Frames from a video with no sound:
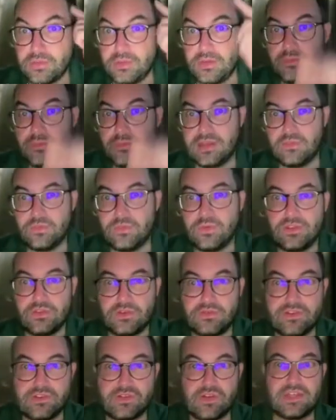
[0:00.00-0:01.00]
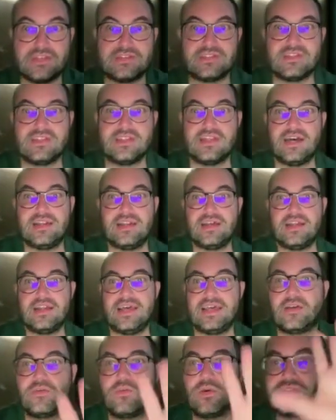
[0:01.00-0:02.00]
in mind when you're visualizing the data,
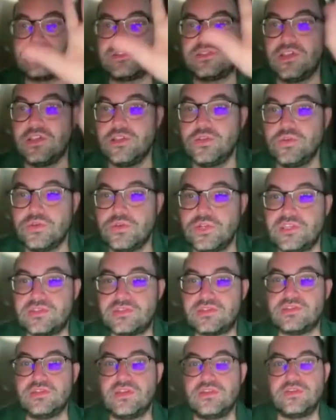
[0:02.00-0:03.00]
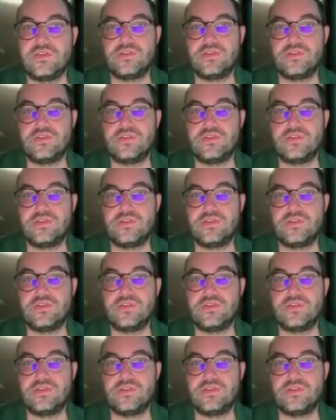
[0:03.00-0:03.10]
like what's the unit that you're